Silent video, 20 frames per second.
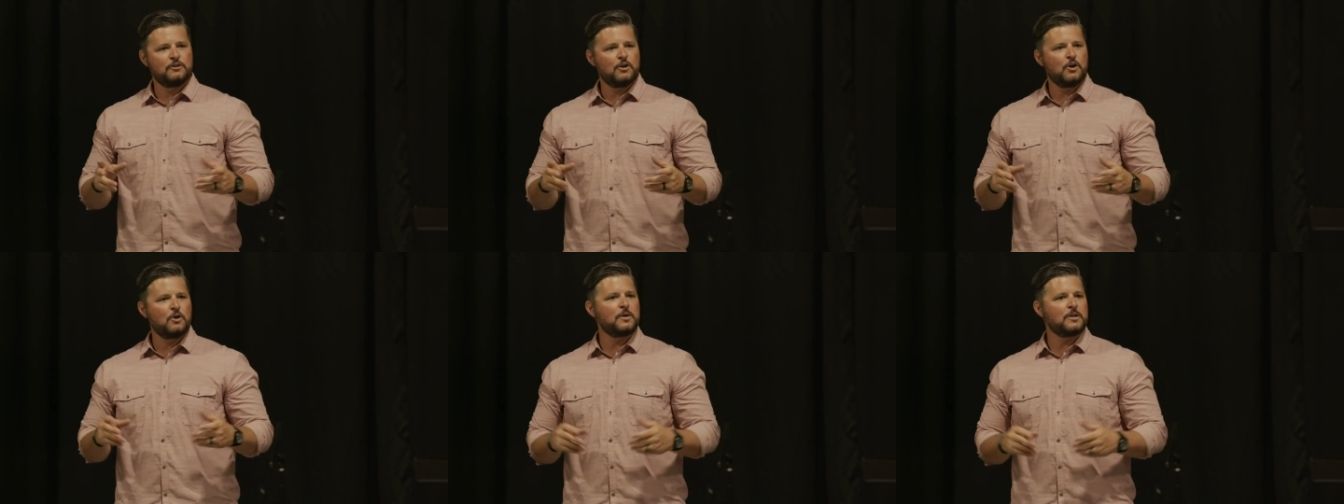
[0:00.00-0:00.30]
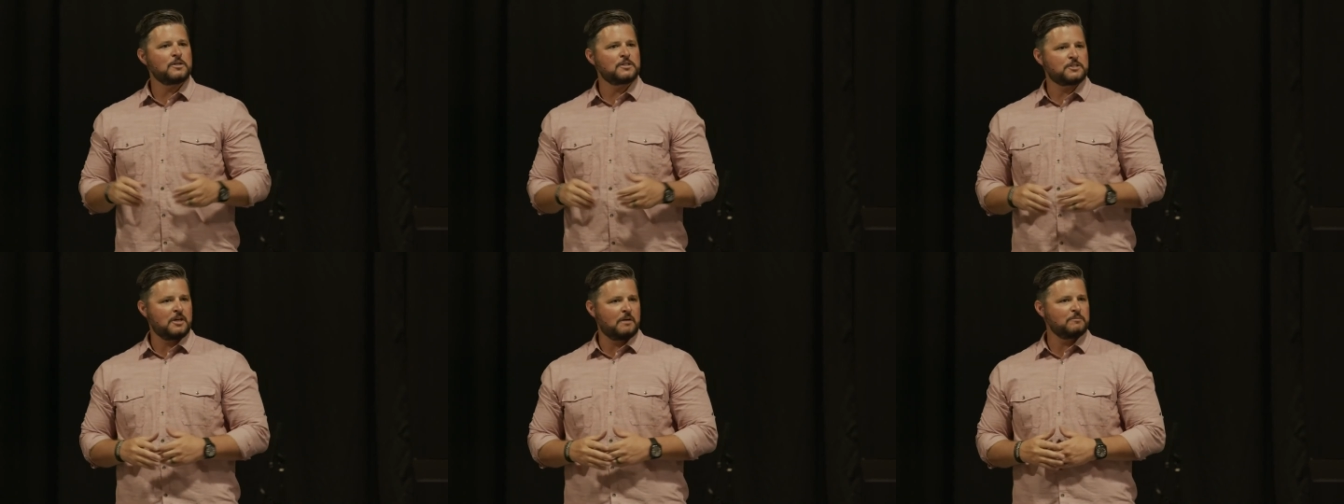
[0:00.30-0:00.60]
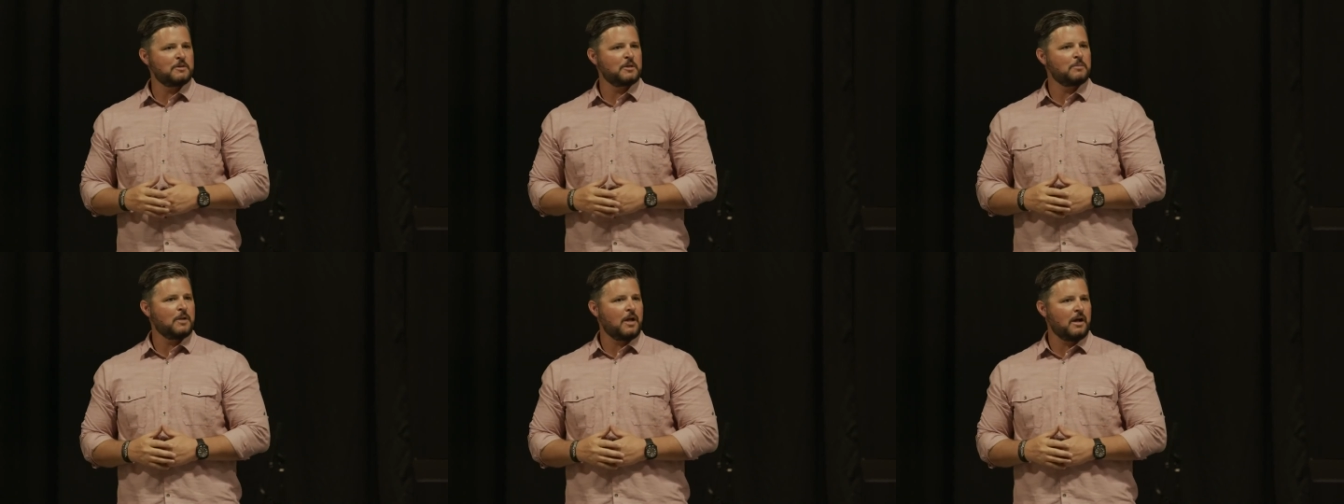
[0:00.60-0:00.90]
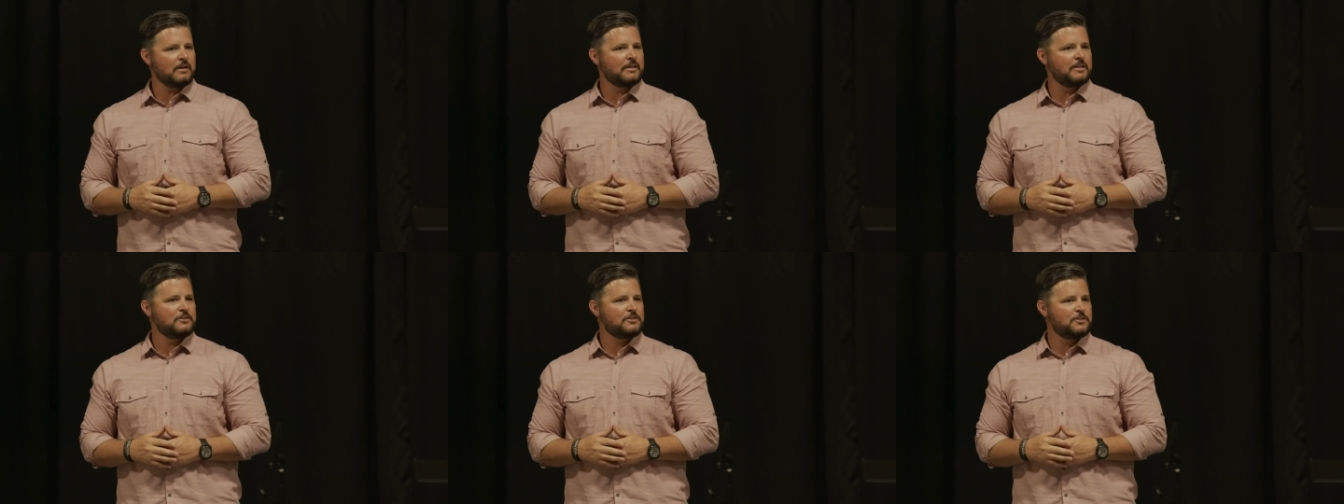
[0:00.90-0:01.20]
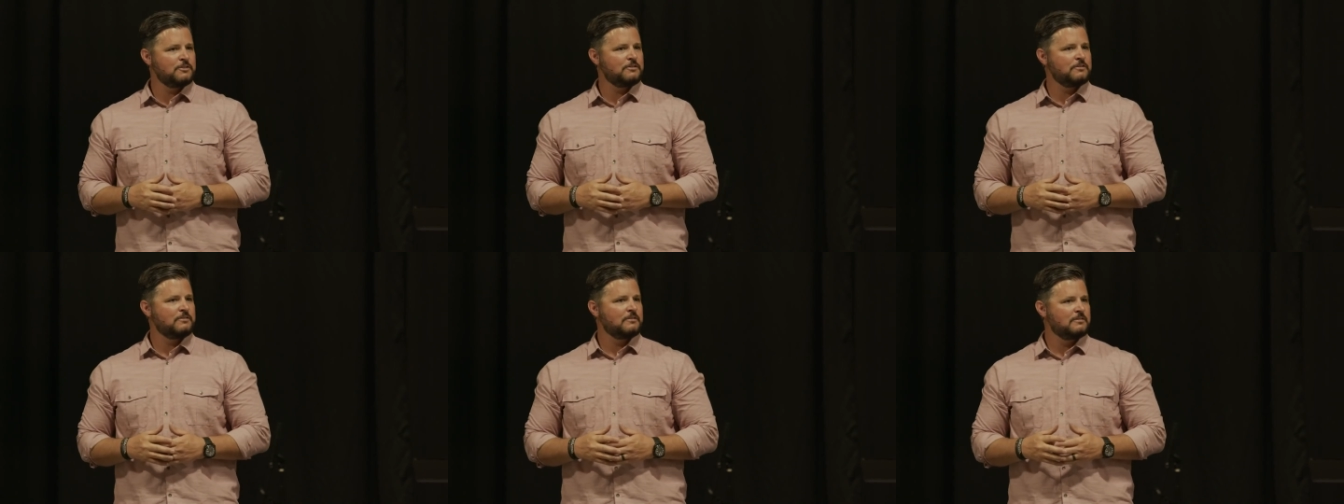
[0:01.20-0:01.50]
You know when a stumbling block
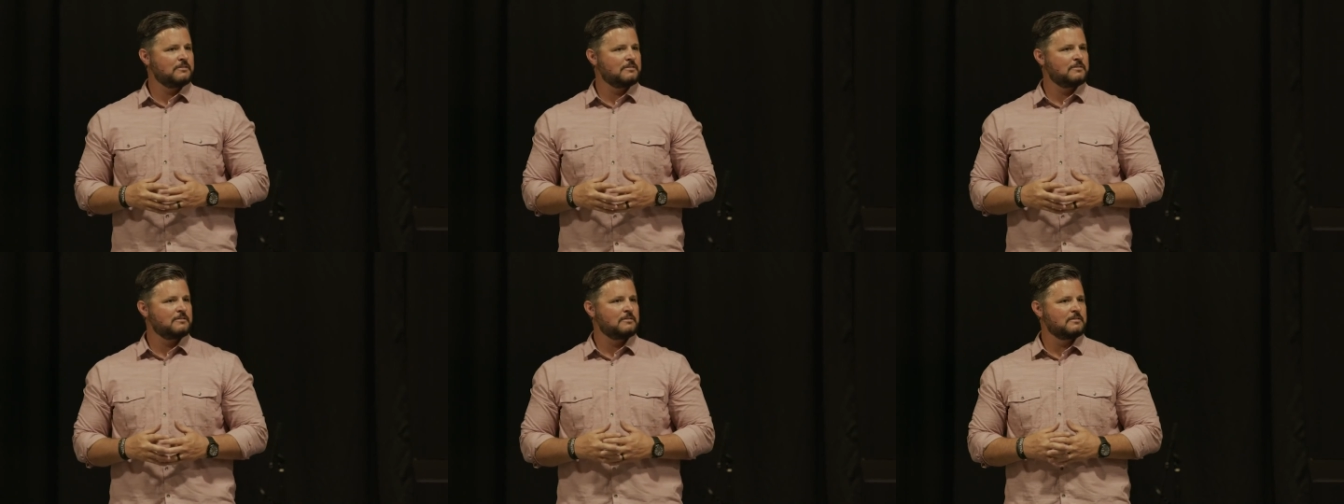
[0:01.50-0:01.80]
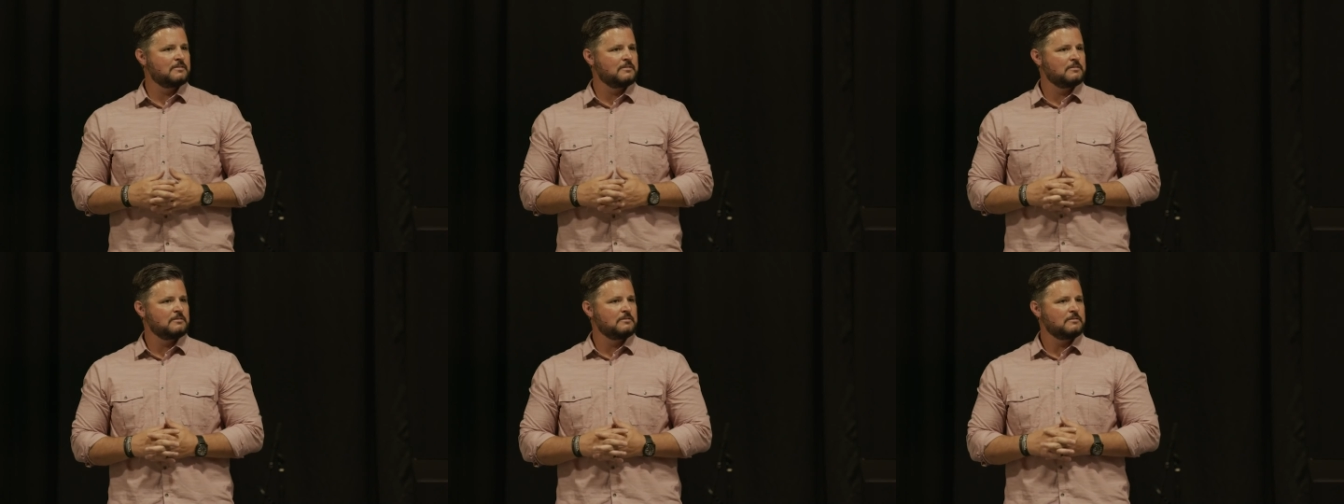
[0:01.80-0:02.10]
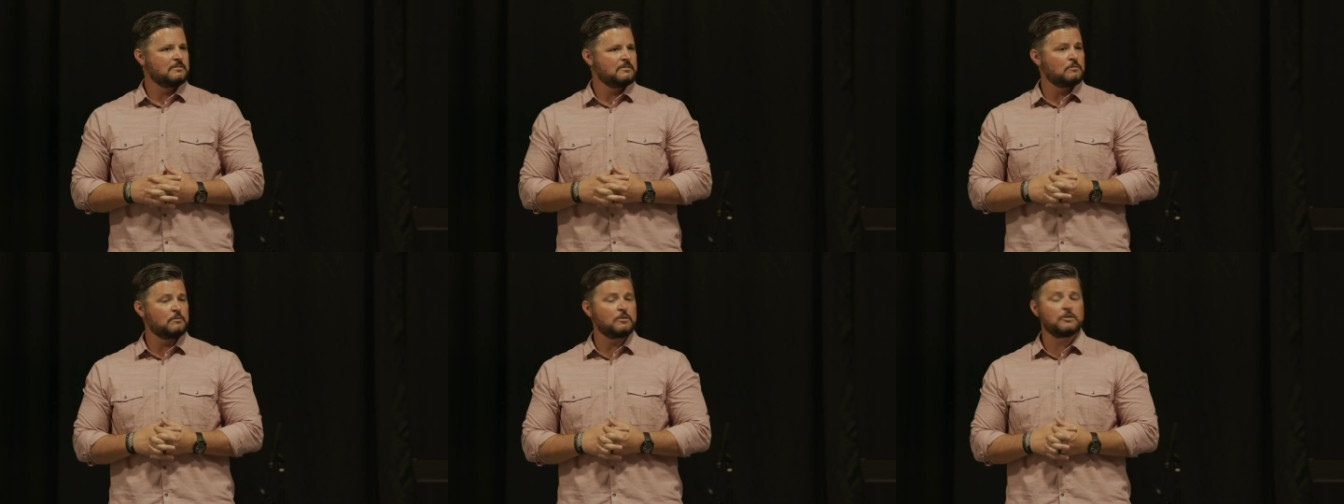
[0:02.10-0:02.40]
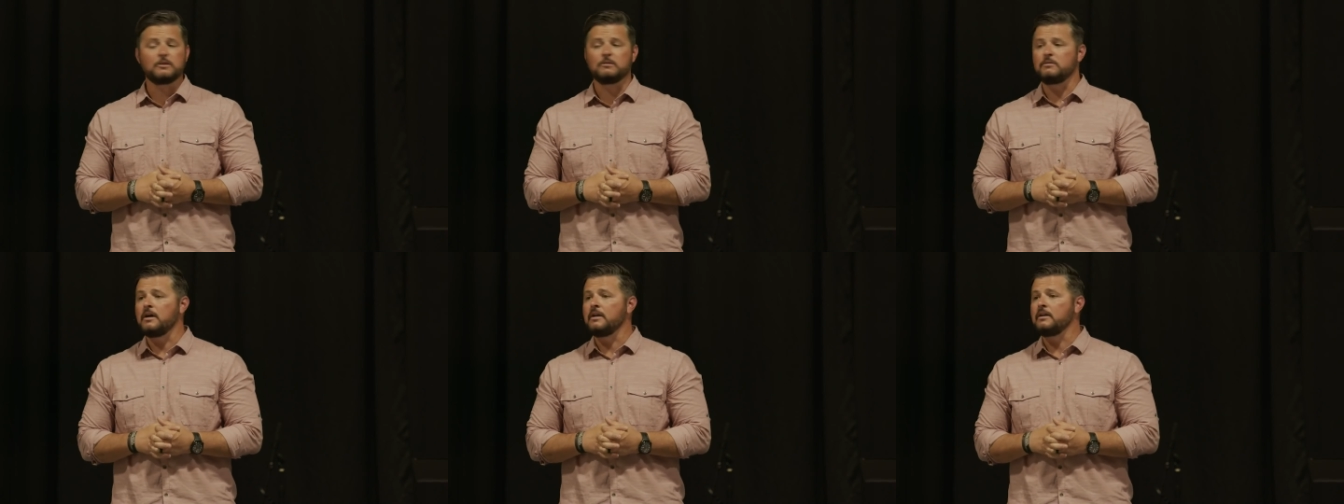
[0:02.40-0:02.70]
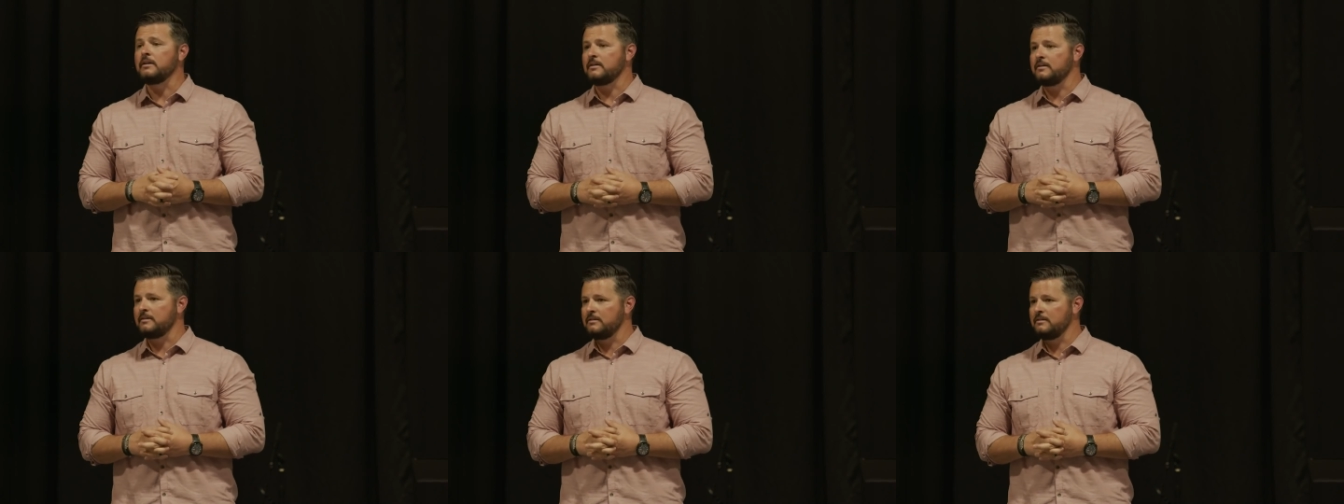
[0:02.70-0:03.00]
gets you? When you're
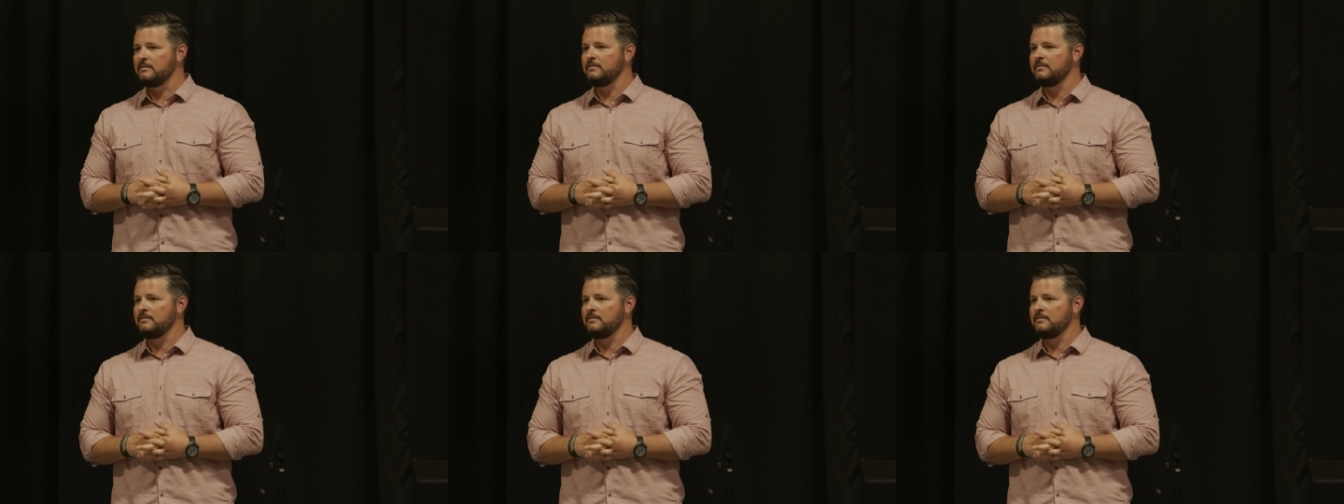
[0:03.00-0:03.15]
running.